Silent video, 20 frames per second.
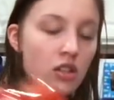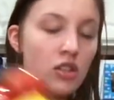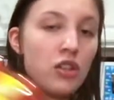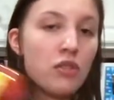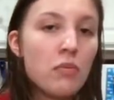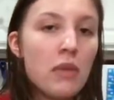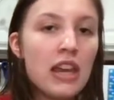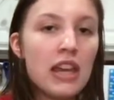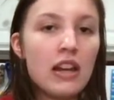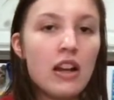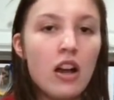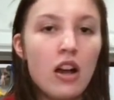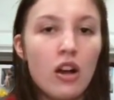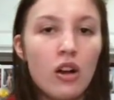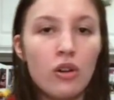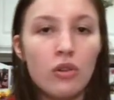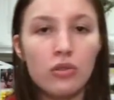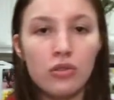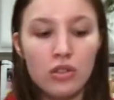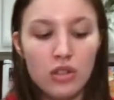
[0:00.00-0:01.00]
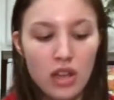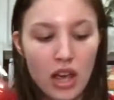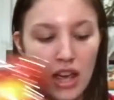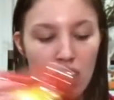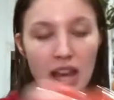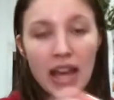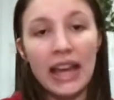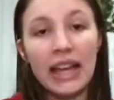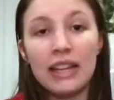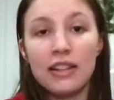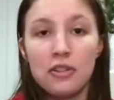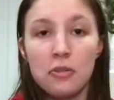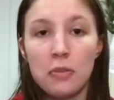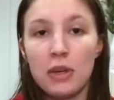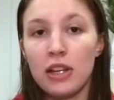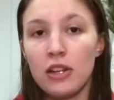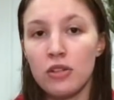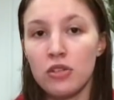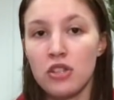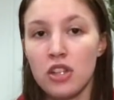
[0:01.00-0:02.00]
Tomatoes. I hate
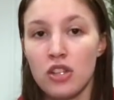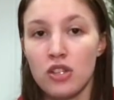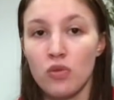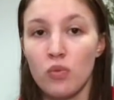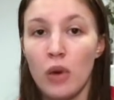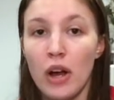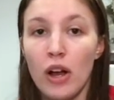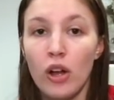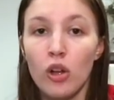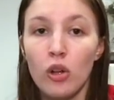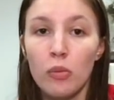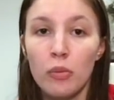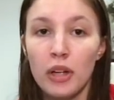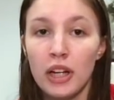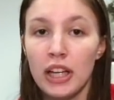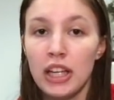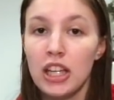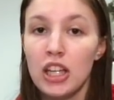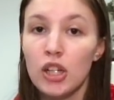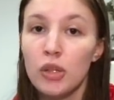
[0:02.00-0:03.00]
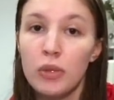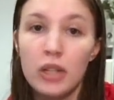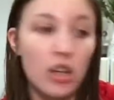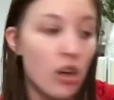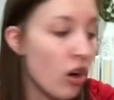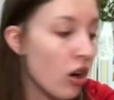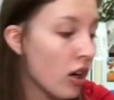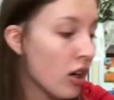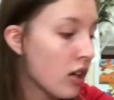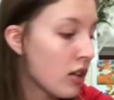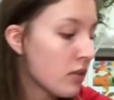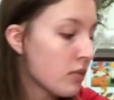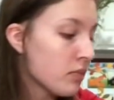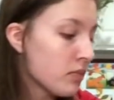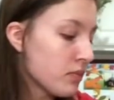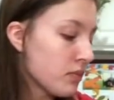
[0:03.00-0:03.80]
tomatoes as well, but here we are.